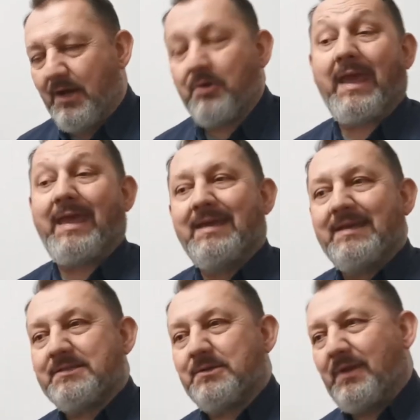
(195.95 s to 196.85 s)
Okay,
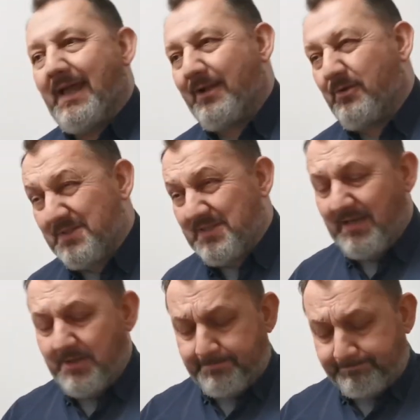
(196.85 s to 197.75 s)
so
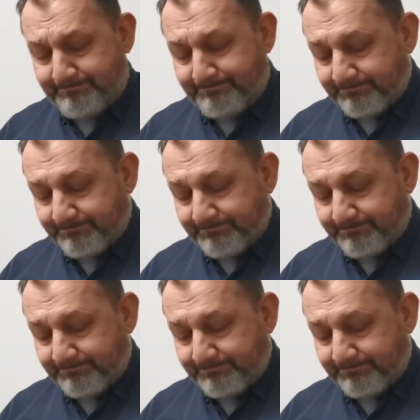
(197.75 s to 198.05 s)
consider